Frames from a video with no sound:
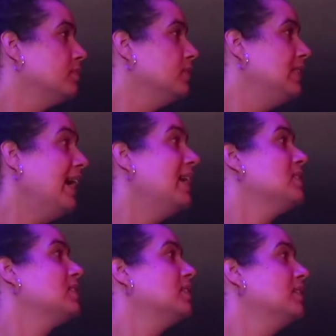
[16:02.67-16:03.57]
Yeah,
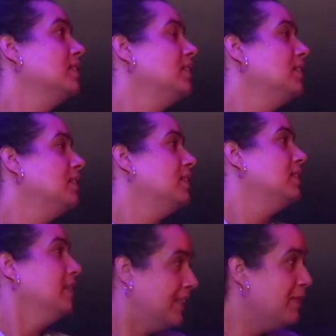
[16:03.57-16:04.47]

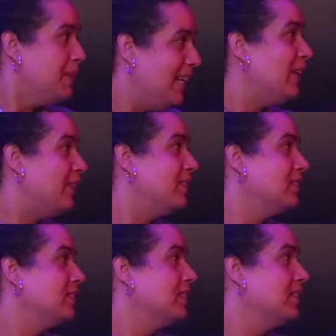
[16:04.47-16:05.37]
come here.
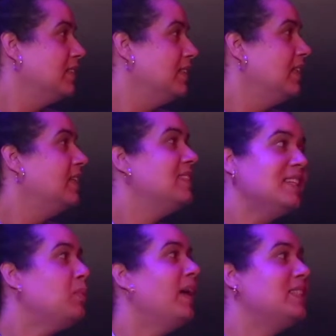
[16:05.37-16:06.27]
Because this is
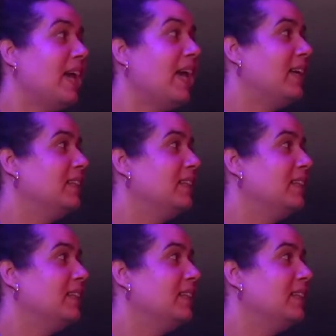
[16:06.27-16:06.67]
where it's at.